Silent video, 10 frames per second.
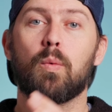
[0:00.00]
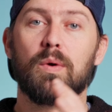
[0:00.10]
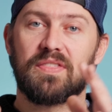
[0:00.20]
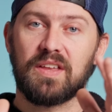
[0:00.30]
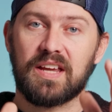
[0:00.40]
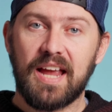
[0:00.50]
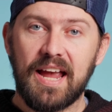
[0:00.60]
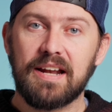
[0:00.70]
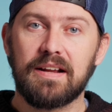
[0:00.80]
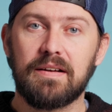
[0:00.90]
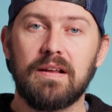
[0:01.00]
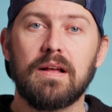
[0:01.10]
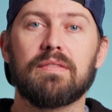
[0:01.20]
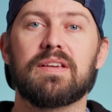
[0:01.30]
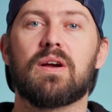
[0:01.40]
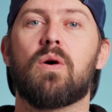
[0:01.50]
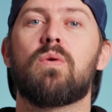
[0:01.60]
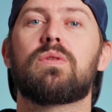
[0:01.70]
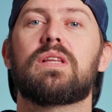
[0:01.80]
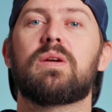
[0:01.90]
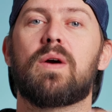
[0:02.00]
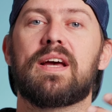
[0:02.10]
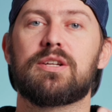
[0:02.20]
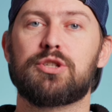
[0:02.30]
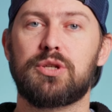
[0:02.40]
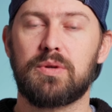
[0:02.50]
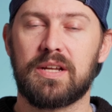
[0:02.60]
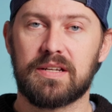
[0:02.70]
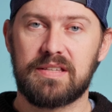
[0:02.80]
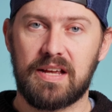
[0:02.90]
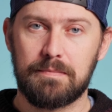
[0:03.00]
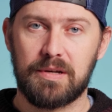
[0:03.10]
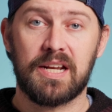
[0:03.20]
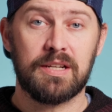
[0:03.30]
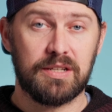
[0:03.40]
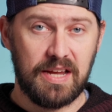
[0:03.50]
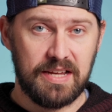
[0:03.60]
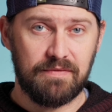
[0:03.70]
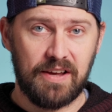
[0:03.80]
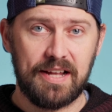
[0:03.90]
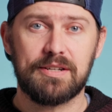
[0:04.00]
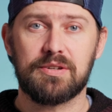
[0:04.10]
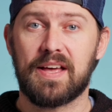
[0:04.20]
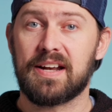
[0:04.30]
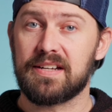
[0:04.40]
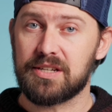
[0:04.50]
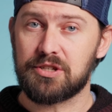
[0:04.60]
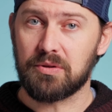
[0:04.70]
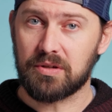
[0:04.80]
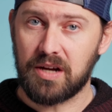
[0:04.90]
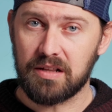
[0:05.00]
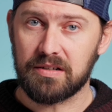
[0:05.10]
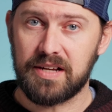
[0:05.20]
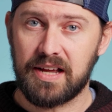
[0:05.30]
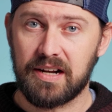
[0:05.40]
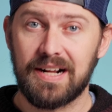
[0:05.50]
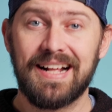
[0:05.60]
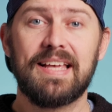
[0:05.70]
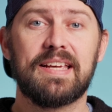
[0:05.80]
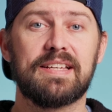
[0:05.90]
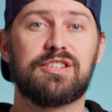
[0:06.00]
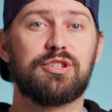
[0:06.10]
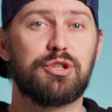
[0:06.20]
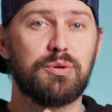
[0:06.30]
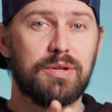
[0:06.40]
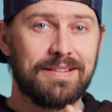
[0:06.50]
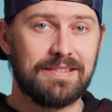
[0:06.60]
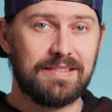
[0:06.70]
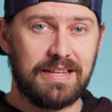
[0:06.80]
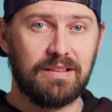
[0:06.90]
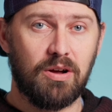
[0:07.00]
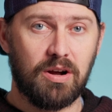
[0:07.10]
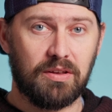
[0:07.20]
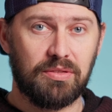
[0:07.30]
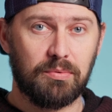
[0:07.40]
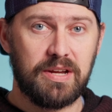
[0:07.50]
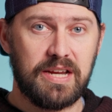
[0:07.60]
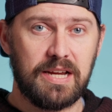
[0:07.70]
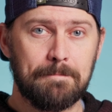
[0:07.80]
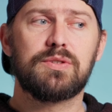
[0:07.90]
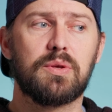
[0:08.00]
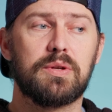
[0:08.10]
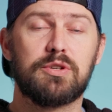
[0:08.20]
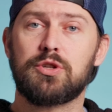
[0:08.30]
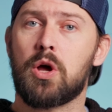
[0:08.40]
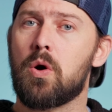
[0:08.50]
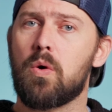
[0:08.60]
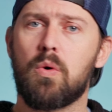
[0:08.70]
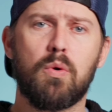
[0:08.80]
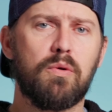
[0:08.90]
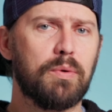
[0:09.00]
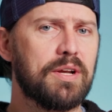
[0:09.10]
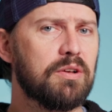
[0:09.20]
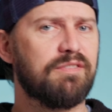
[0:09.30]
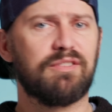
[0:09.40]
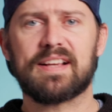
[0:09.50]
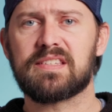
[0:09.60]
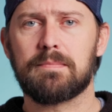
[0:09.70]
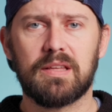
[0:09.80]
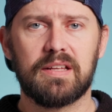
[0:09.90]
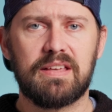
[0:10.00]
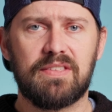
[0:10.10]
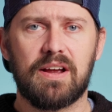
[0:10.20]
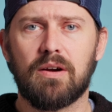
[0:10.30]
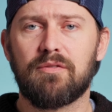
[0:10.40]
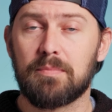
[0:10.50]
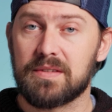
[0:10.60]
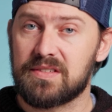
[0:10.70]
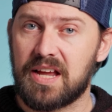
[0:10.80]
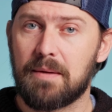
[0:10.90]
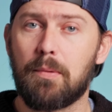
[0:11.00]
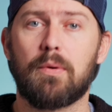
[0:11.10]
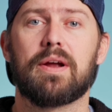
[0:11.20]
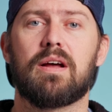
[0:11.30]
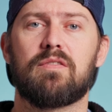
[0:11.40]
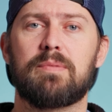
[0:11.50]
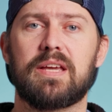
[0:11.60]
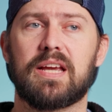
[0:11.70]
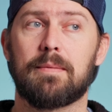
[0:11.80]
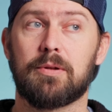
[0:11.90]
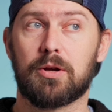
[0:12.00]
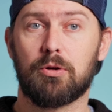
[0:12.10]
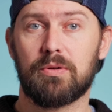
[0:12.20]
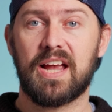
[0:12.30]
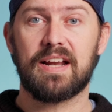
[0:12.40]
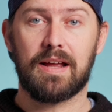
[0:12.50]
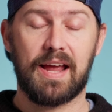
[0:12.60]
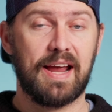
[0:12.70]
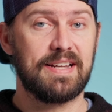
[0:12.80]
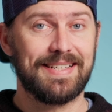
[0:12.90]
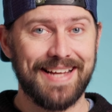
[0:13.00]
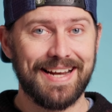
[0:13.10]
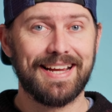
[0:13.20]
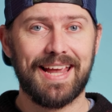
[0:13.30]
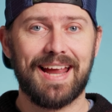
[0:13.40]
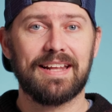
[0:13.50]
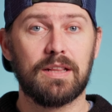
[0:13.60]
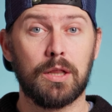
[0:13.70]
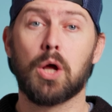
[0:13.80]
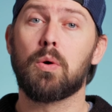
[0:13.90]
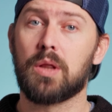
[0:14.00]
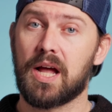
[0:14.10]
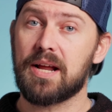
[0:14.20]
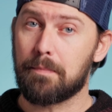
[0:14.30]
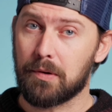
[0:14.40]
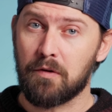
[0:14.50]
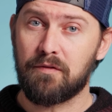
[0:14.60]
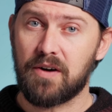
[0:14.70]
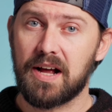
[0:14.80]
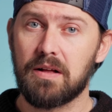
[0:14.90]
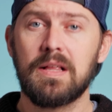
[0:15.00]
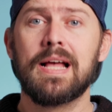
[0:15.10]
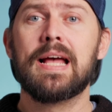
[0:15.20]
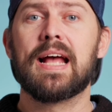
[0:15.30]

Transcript: With the Canon, the only way to shoot in 10-bit and take advantage of that additional color data is to shoot in C-Log3. So there's no real flexibility there from the standpoint of being able to create a dedicated low light profile